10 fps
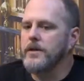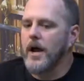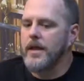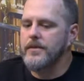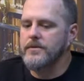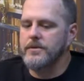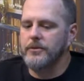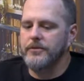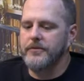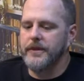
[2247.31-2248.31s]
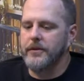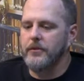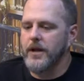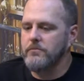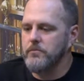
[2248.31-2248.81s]
I had a similar feeling
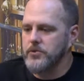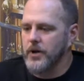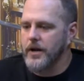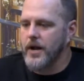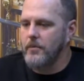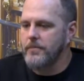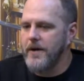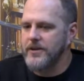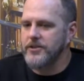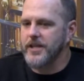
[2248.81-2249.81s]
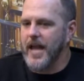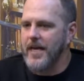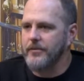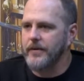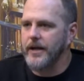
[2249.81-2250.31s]
when I started out with Magic the
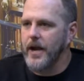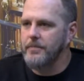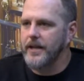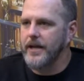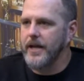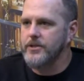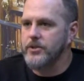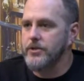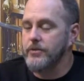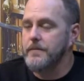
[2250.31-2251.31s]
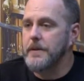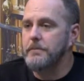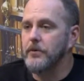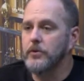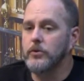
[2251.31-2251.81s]
Gathering. I played mm-hmm. against three
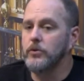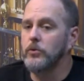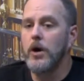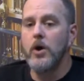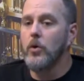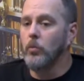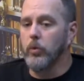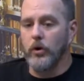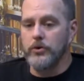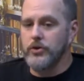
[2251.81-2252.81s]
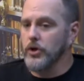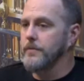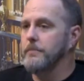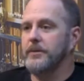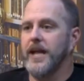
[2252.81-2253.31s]
people who were
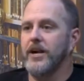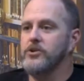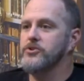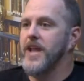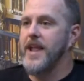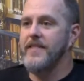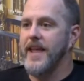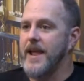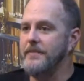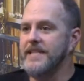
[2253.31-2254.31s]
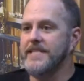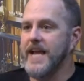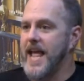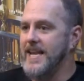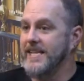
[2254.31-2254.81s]
tournament players, and the game needs
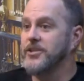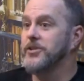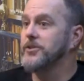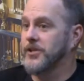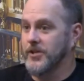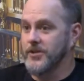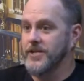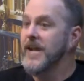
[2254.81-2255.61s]
to end in two turns.